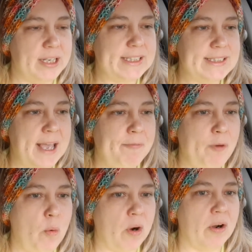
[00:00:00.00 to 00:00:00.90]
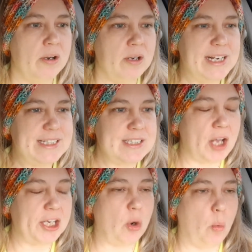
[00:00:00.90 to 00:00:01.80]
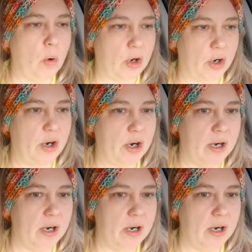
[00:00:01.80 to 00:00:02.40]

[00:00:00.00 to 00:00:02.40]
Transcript: except for it's not in order.